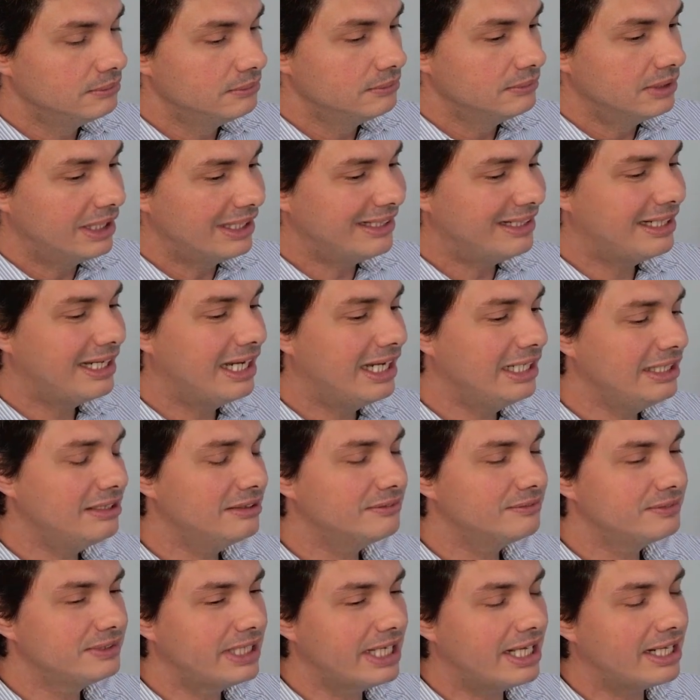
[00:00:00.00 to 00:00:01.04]
kind
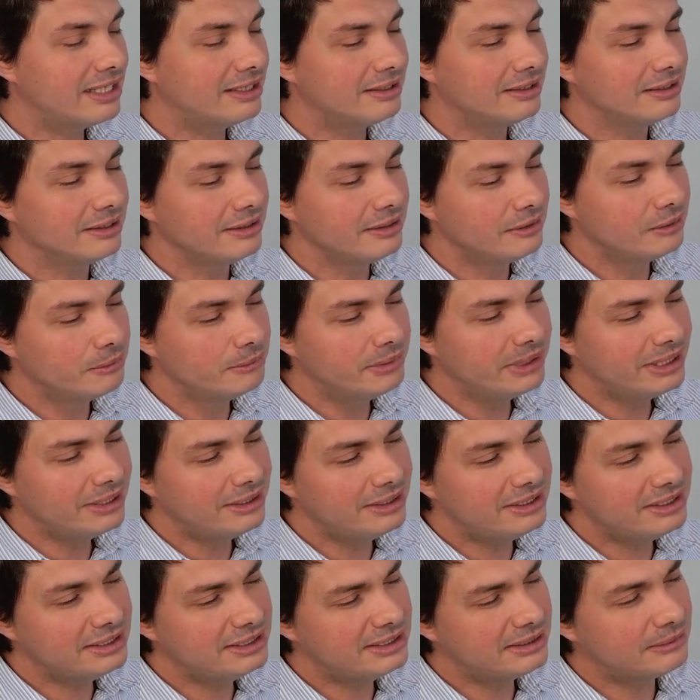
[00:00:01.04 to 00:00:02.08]
of got a little bit
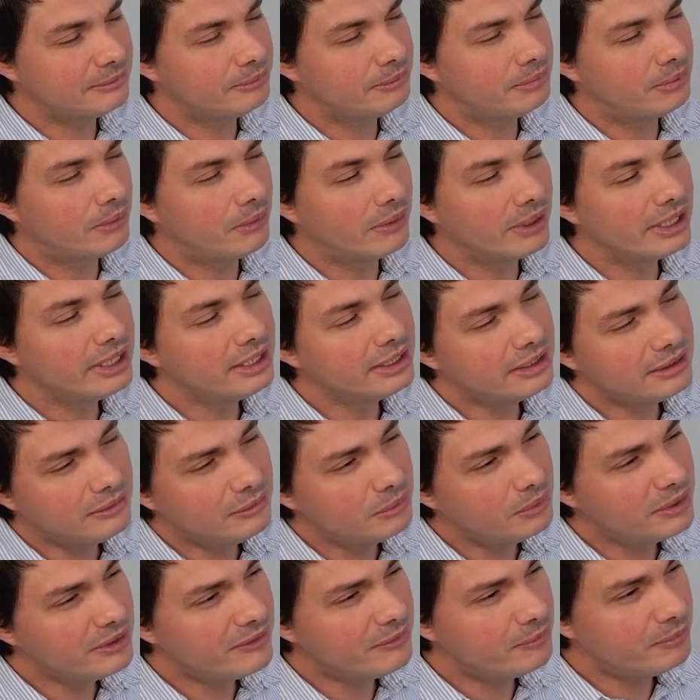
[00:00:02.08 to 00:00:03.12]
disappointed
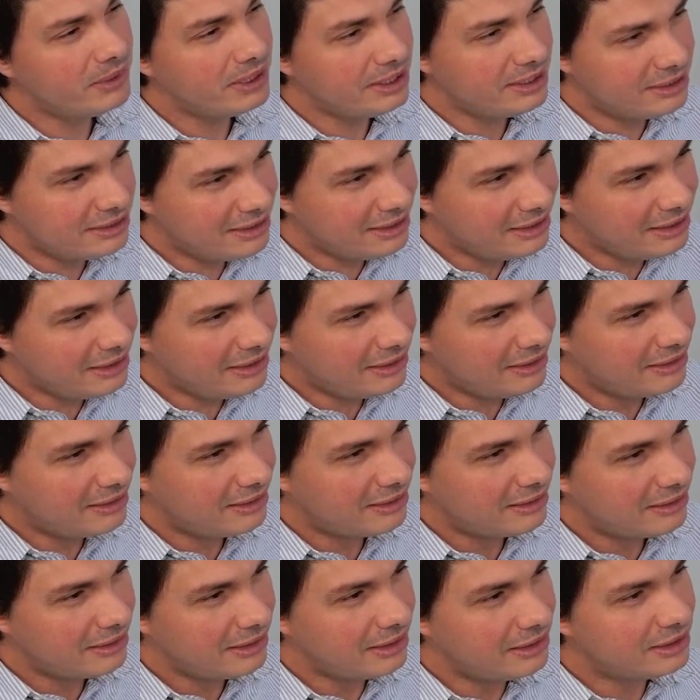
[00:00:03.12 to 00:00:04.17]
with PT
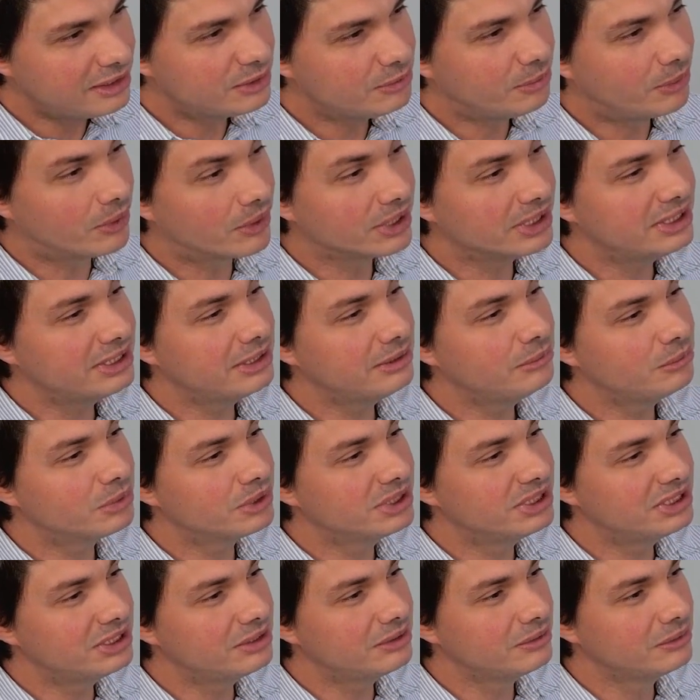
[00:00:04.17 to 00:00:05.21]
in sport in
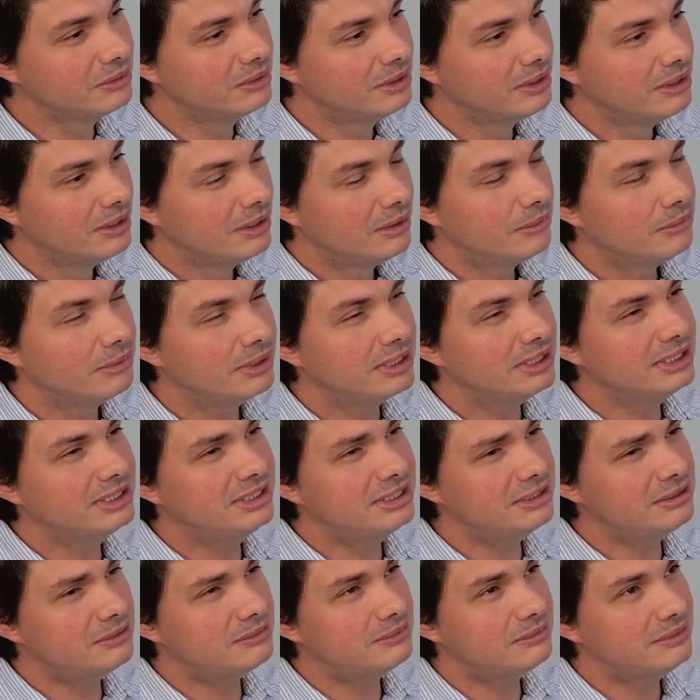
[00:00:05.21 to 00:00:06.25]
Brazil, but
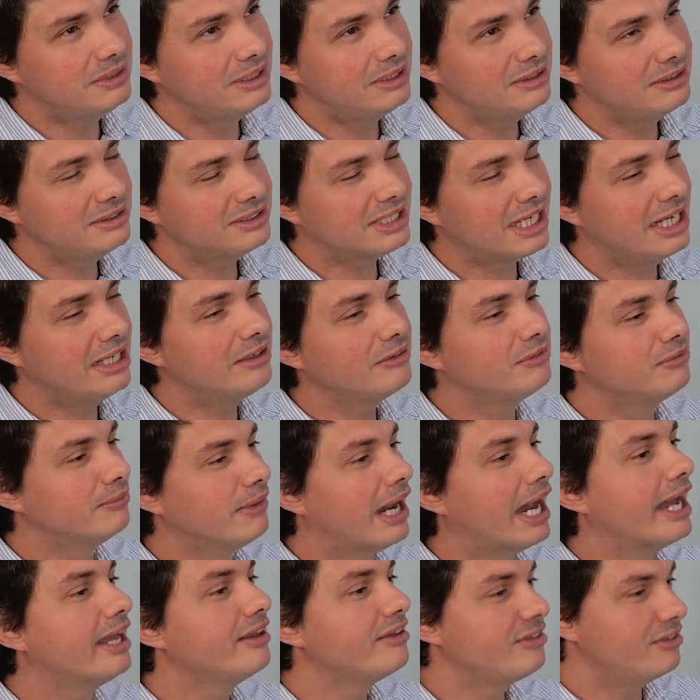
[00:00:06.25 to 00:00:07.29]
it's kind of
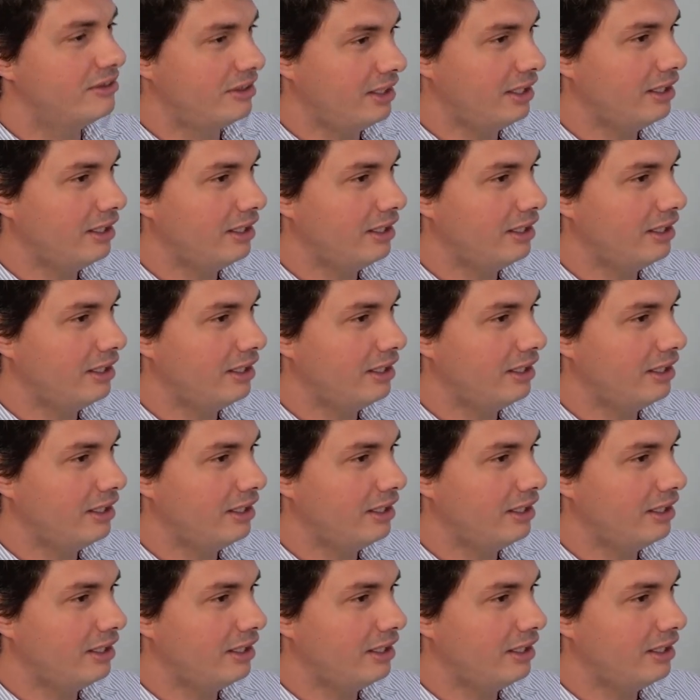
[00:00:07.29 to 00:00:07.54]
my thing.